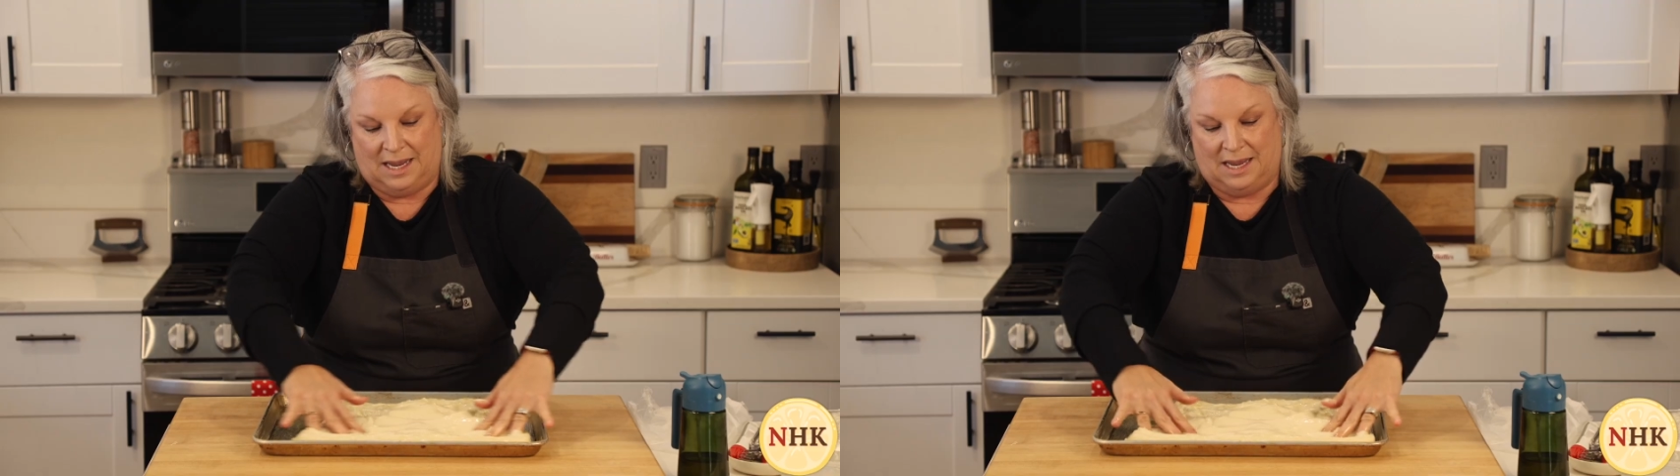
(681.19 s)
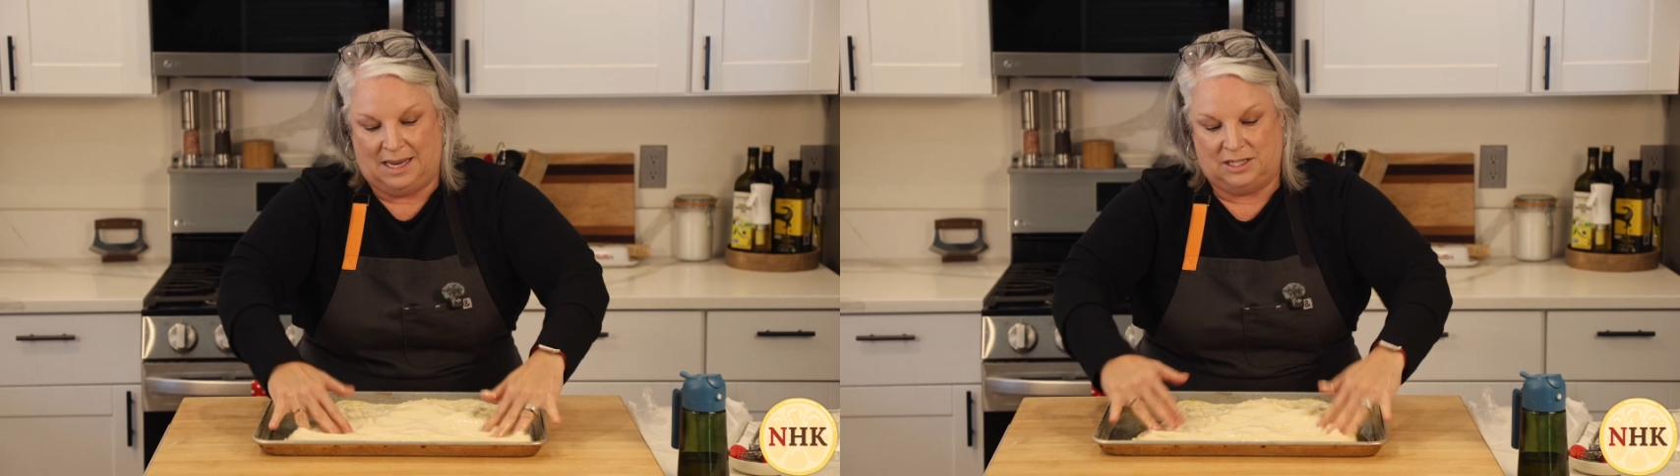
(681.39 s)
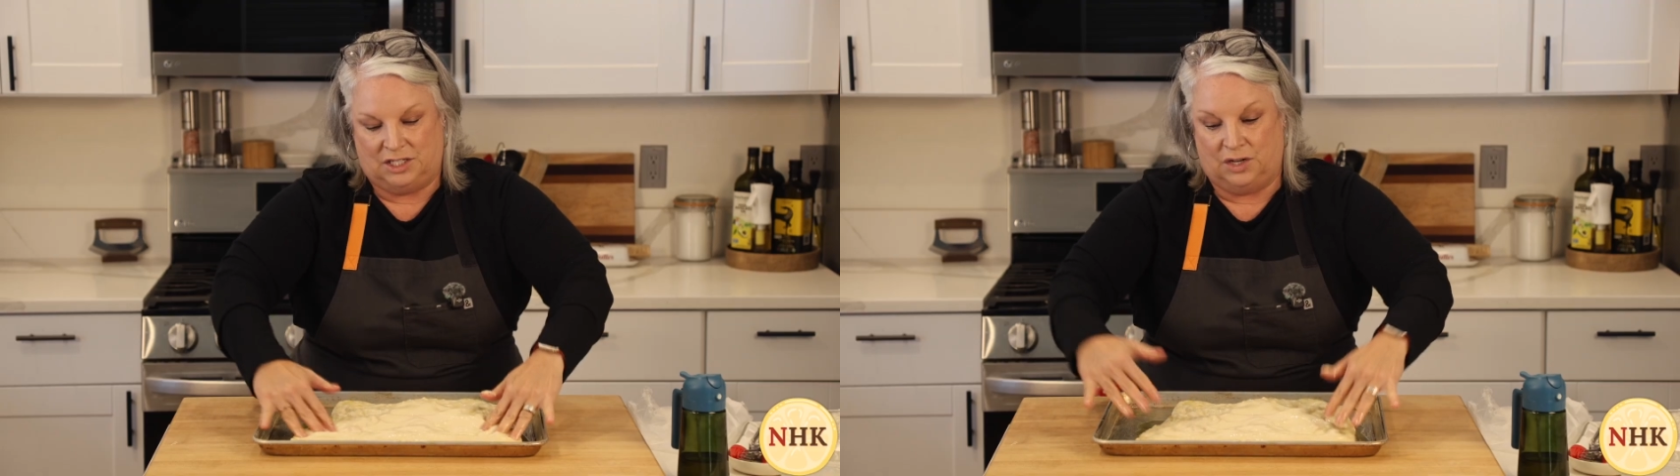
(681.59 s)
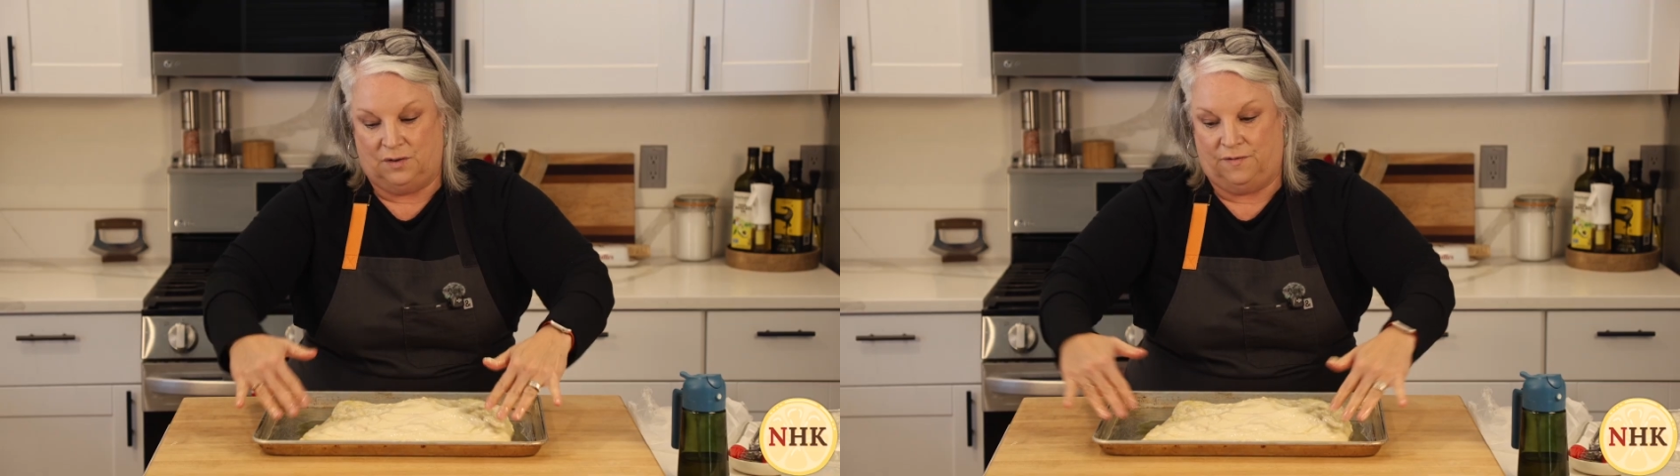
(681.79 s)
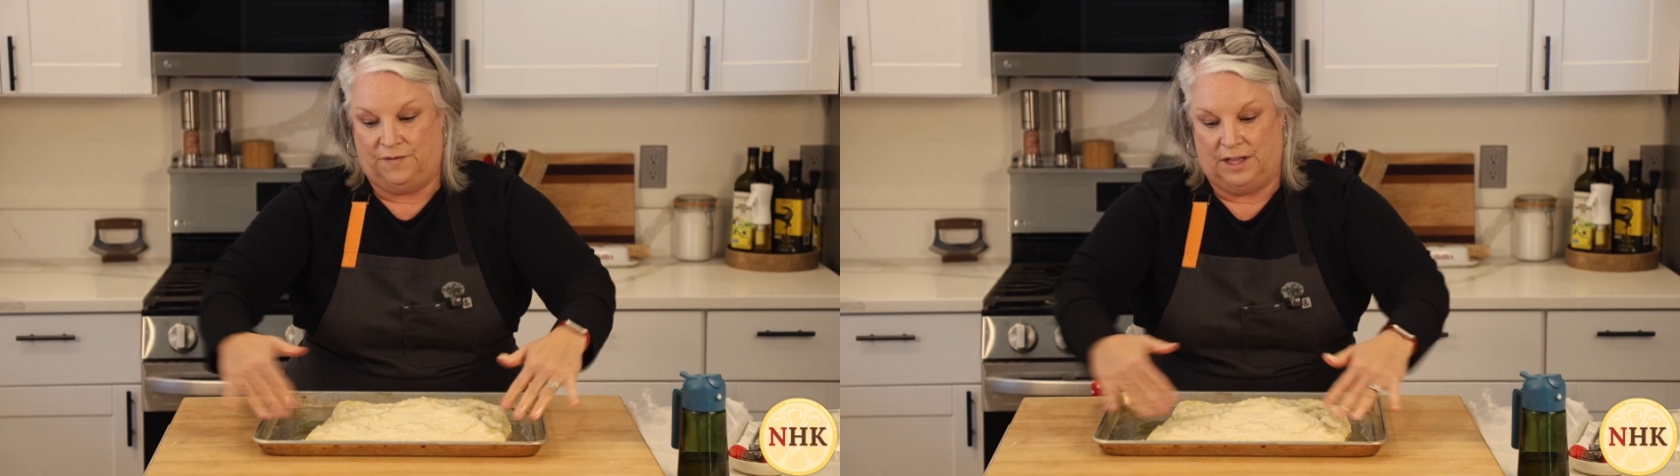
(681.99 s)
it
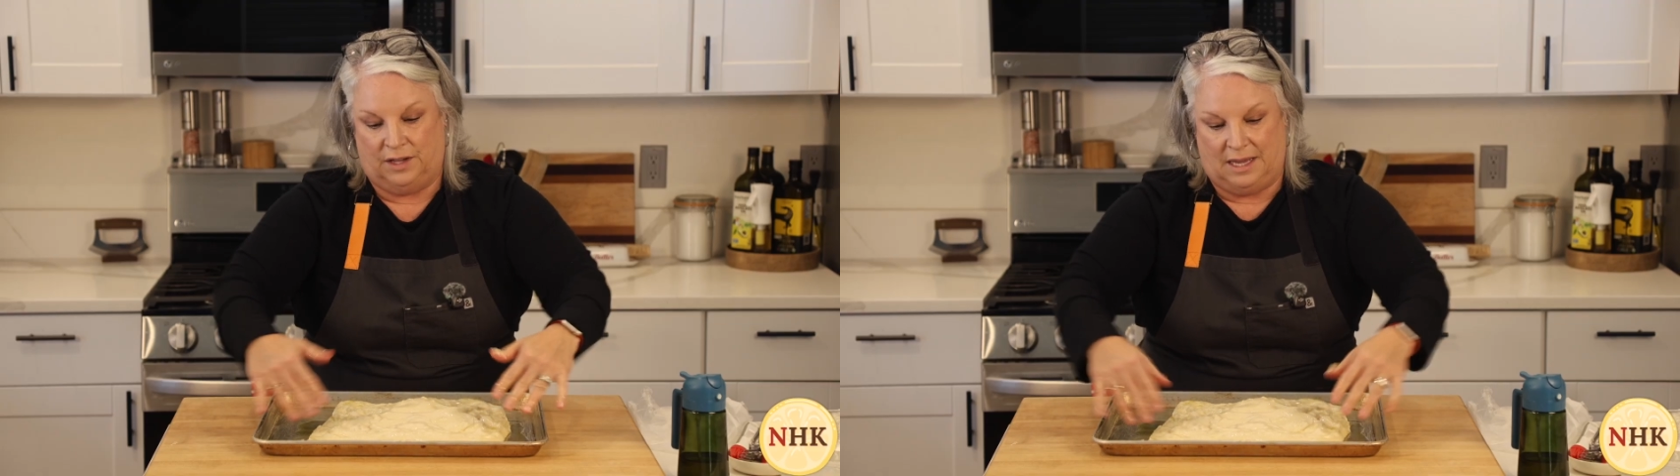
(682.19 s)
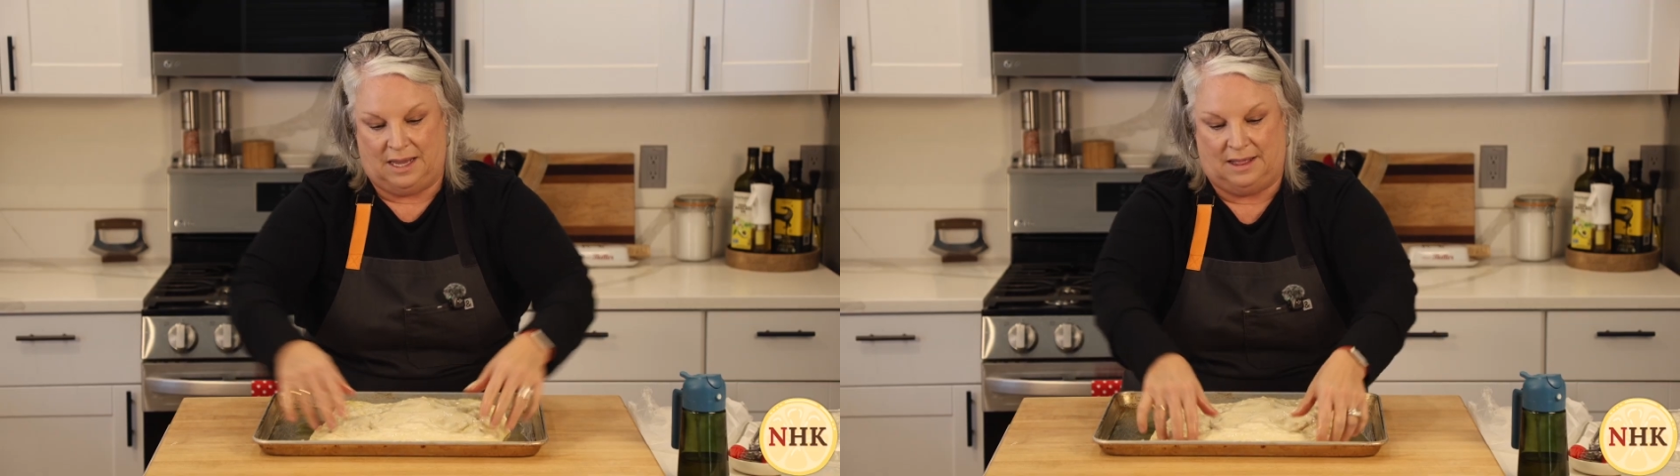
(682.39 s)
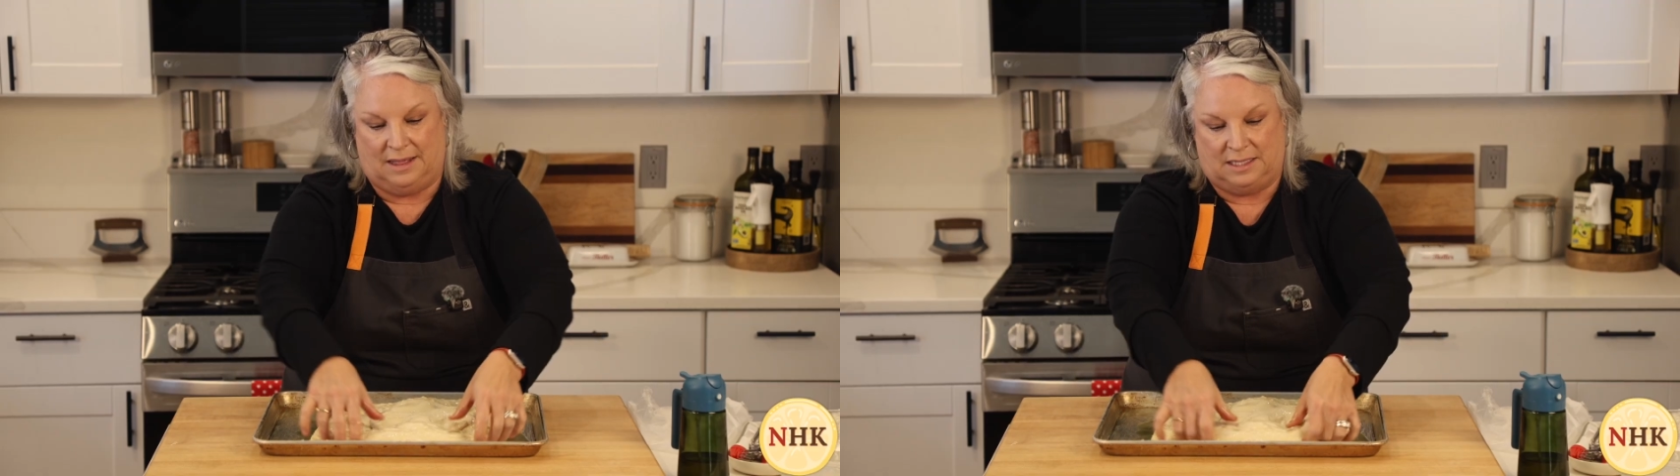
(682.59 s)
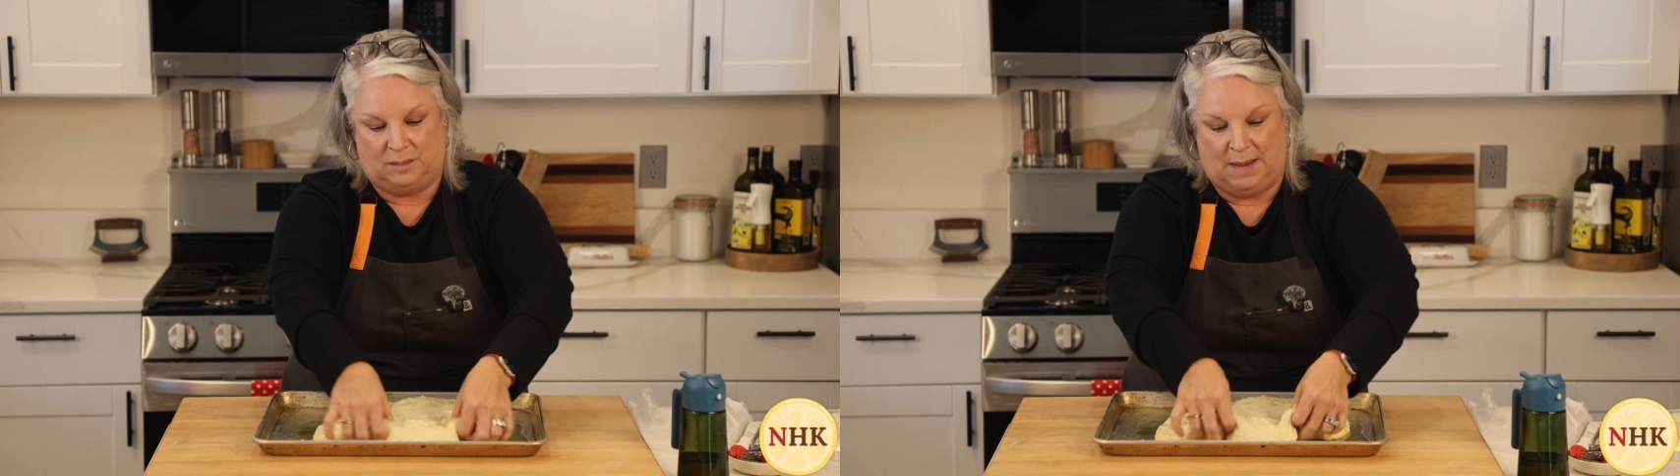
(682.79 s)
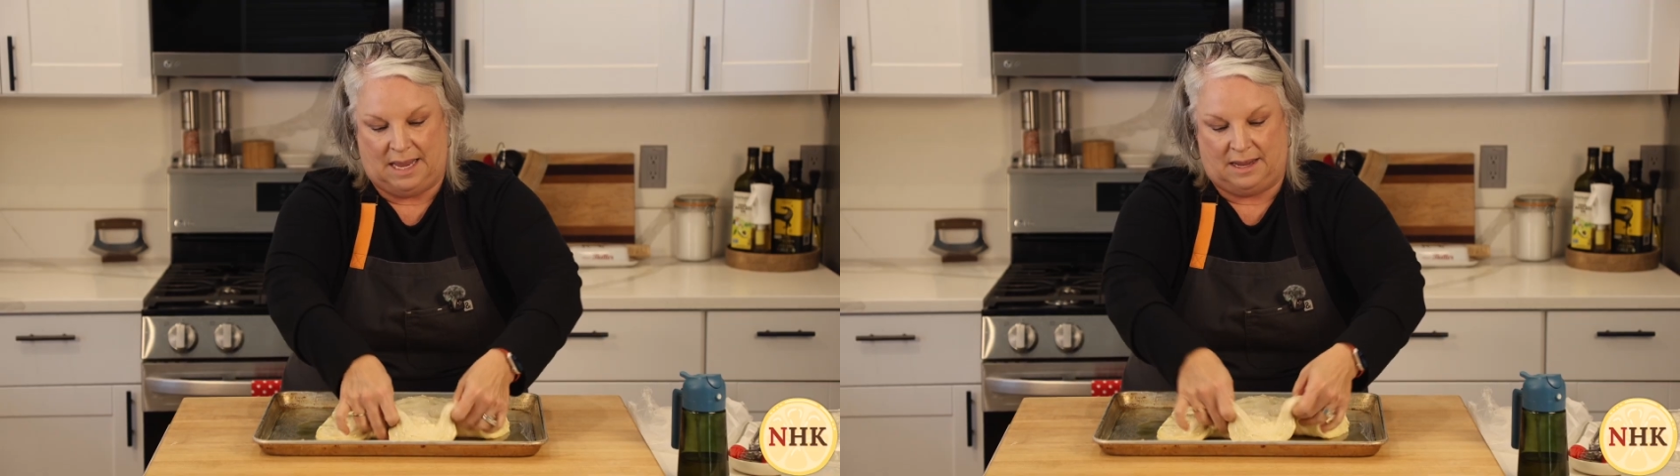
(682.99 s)
to fill in this
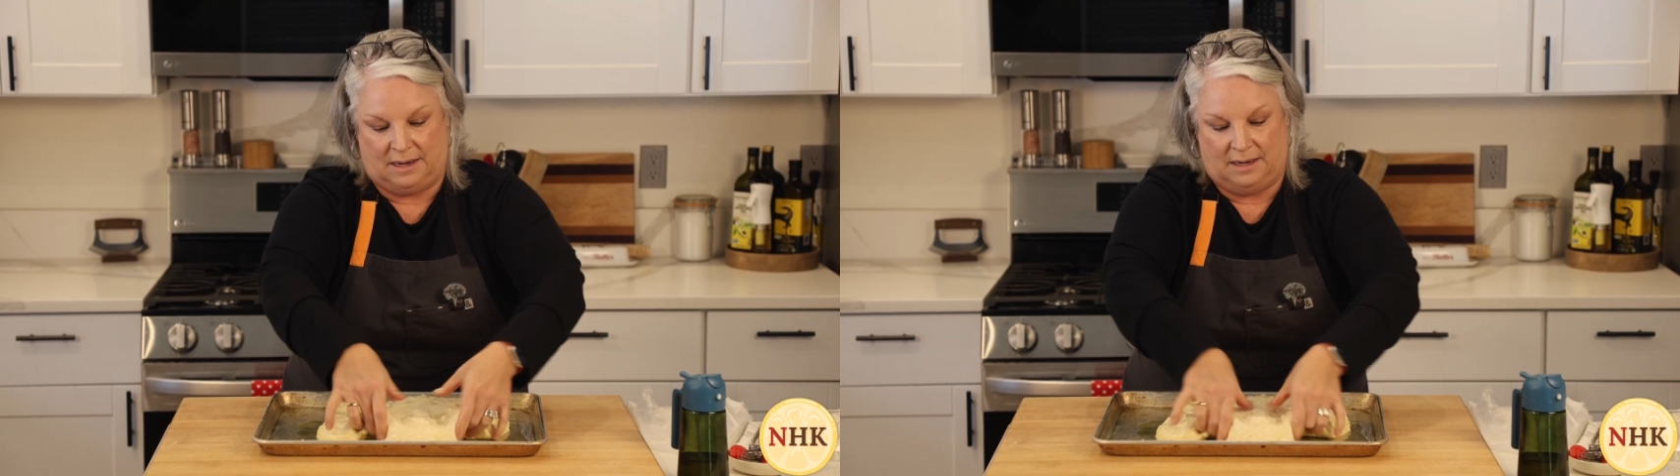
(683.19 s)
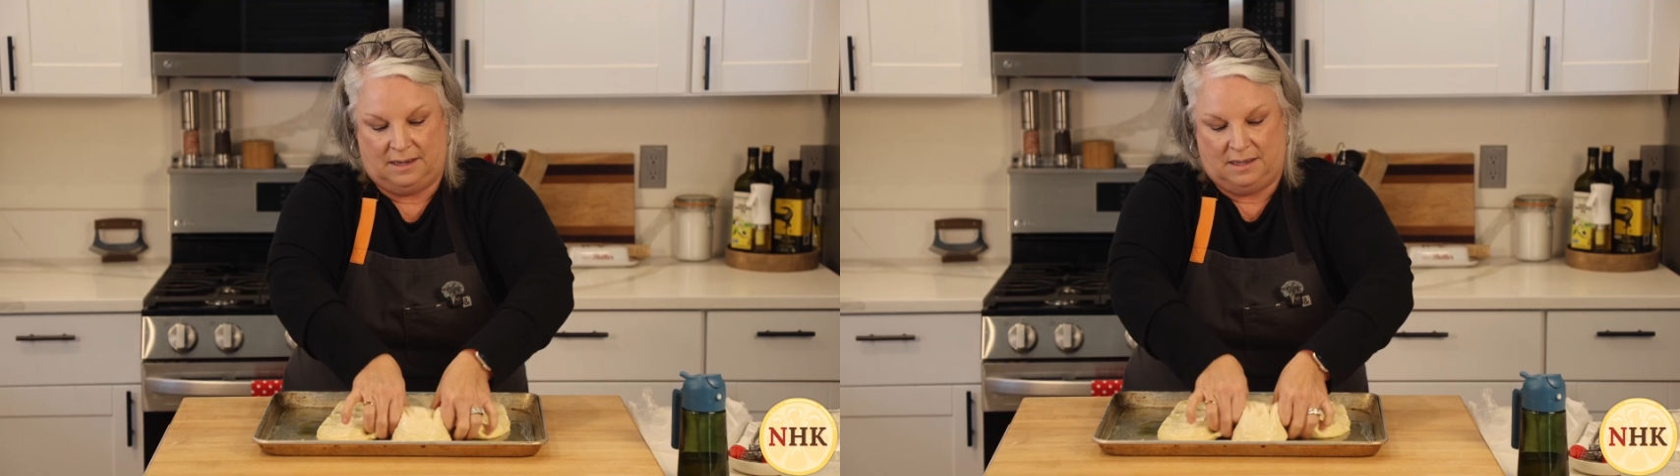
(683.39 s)
pan.